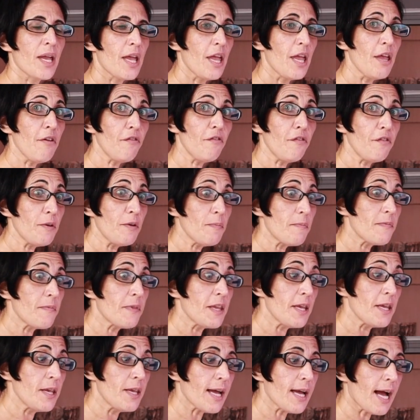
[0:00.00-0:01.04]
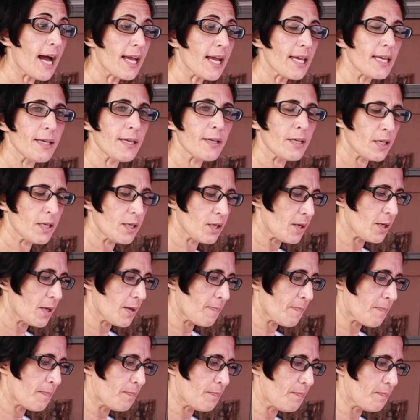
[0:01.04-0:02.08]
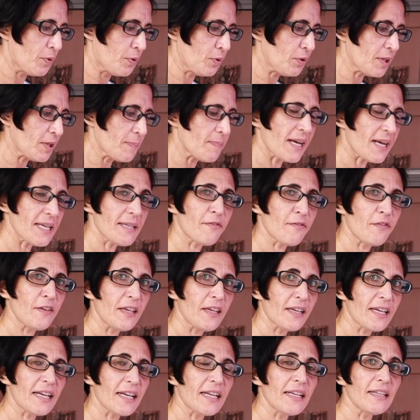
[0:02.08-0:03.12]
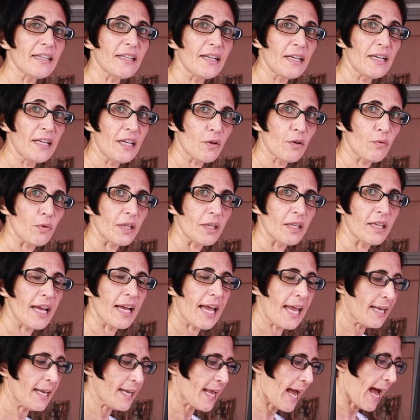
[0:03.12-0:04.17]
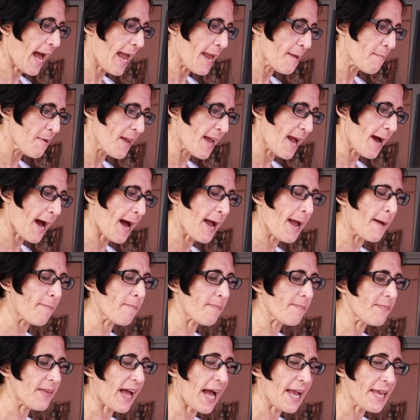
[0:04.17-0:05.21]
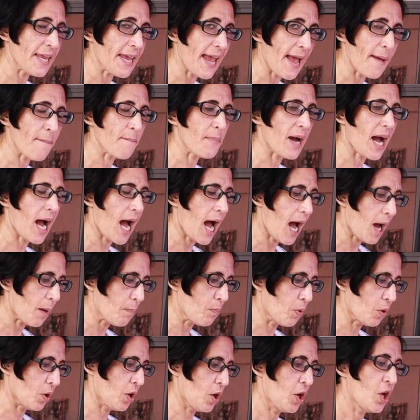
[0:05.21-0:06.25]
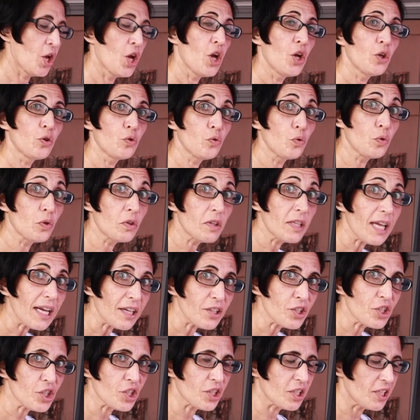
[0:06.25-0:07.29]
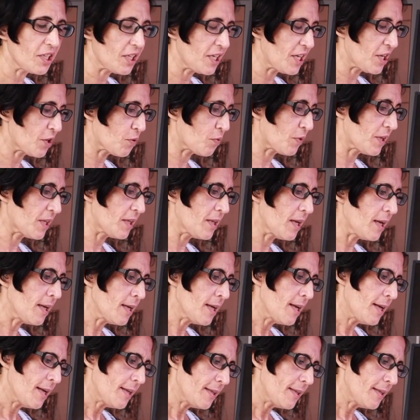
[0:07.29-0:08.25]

If I put my finger in the liquid and I am able to touch the liquid,